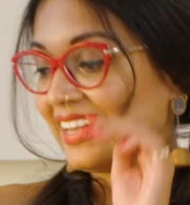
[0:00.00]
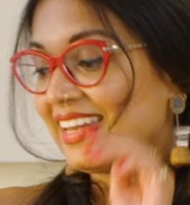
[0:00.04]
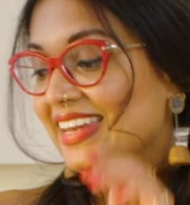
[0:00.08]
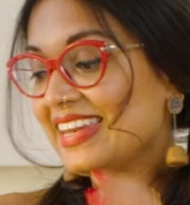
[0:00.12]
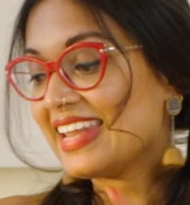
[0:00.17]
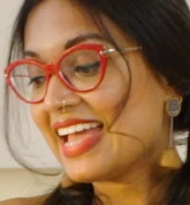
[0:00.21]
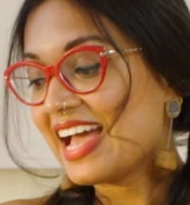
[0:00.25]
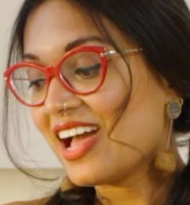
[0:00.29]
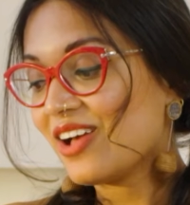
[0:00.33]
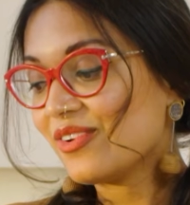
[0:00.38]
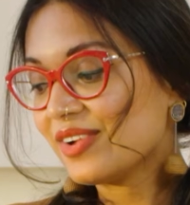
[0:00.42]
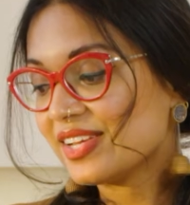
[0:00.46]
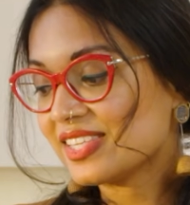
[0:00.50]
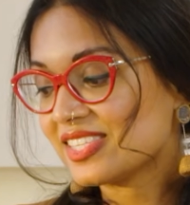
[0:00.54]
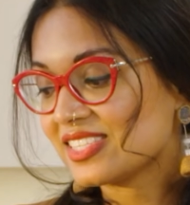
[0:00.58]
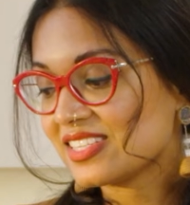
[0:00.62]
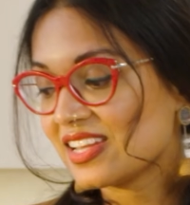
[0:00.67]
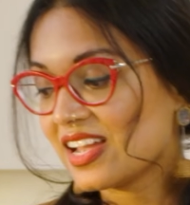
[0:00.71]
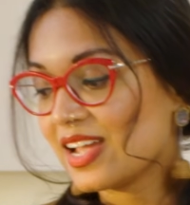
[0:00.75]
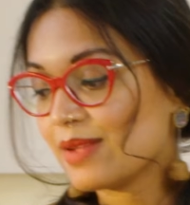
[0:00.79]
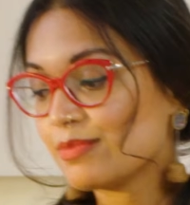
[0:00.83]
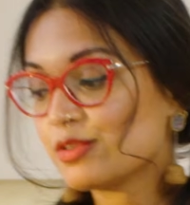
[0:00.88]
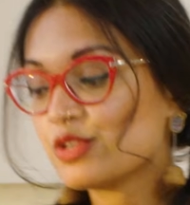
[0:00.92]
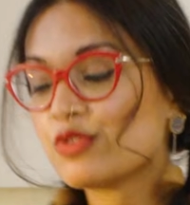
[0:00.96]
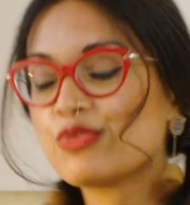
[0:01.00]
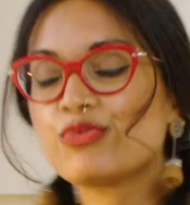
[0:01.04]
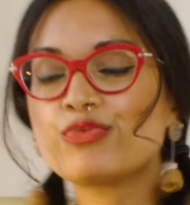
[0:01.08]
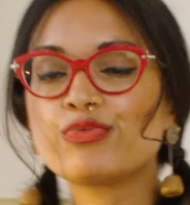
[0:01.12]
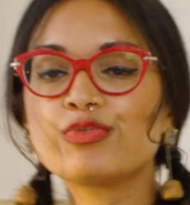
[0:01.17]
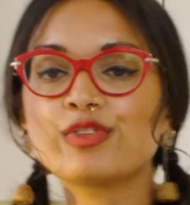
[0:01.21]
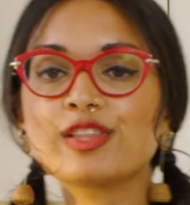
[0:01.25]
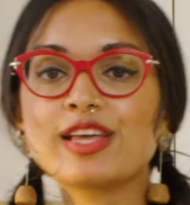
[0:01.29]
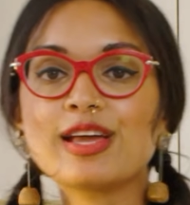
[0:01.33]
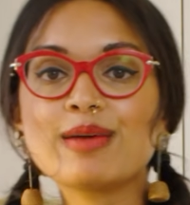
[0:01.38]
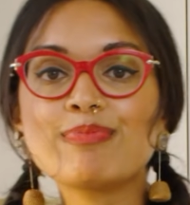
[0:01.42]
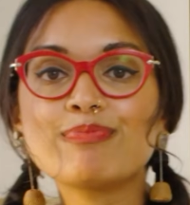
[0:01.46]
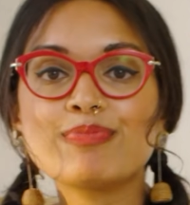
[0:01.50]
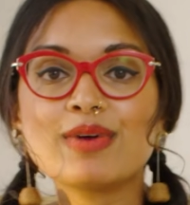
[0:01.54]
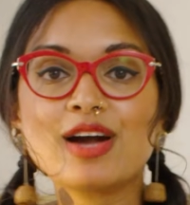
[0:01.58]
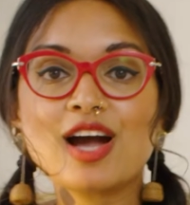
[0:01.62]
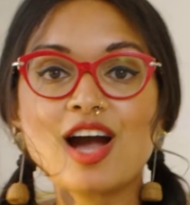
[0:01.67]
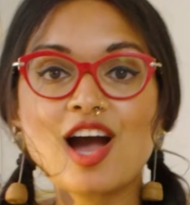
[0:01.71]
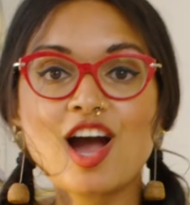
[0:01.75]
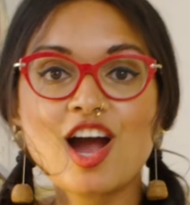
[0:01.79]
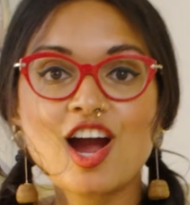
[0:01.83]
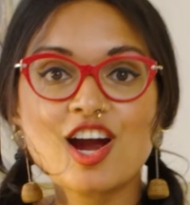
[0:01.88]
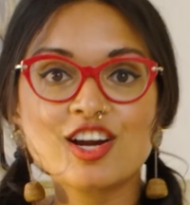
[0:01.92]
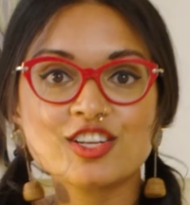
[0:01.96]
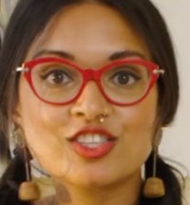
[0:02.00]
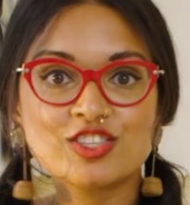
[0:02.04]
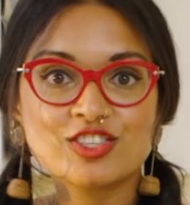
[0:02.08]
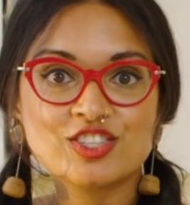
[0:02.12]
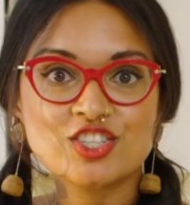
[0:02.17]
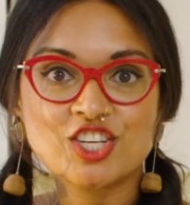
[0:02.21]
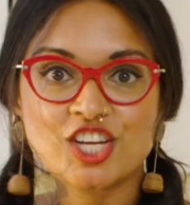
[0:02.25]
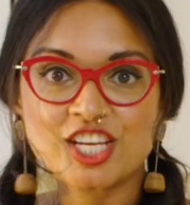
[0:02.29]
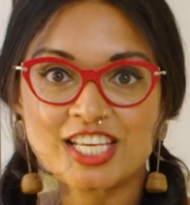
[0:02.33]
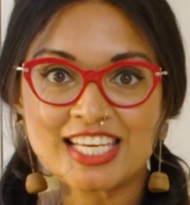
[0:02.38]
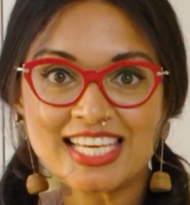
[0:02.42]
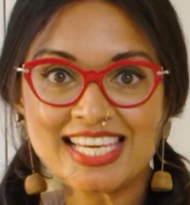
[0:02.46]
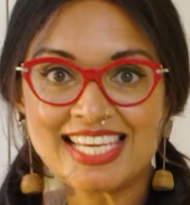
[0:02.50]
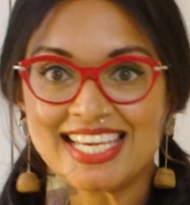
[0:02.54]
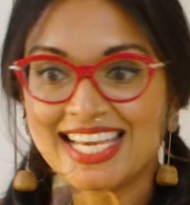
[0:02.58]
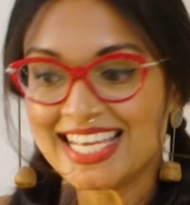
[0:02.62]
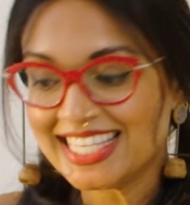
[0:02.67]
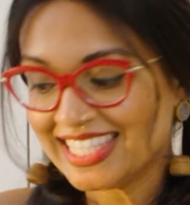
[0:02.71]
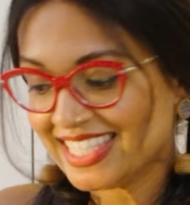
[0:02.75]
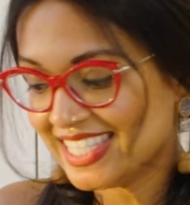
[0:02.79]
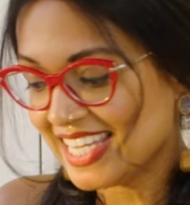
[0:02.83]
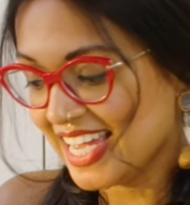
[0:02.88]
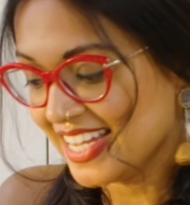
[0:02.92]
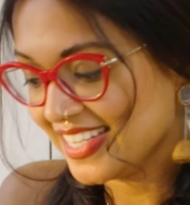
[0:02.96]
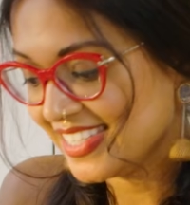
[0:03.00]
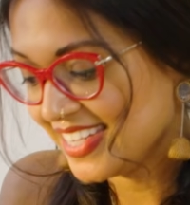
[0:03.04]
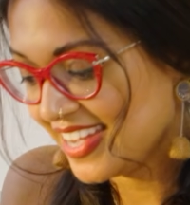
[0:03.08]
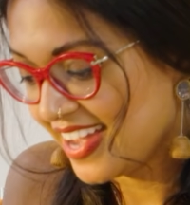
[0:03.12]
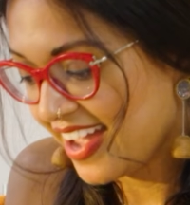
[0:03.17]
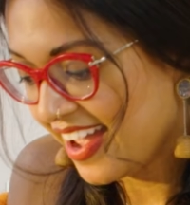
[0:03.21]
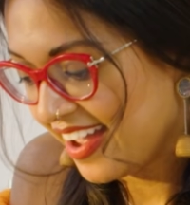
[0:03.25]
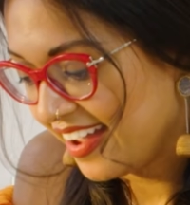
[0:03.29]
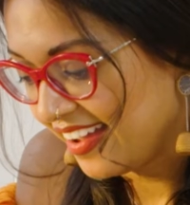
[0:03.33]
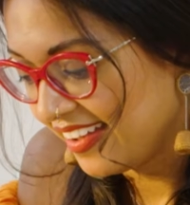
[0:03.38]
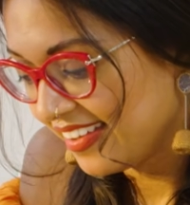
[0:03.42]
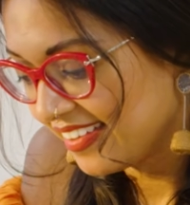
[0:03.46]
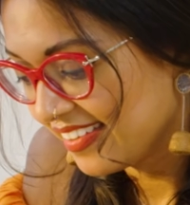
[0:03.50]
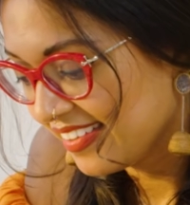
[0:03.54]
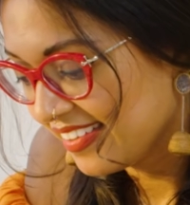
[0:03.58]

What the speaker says: Now it's time to flip our Chickie Satay.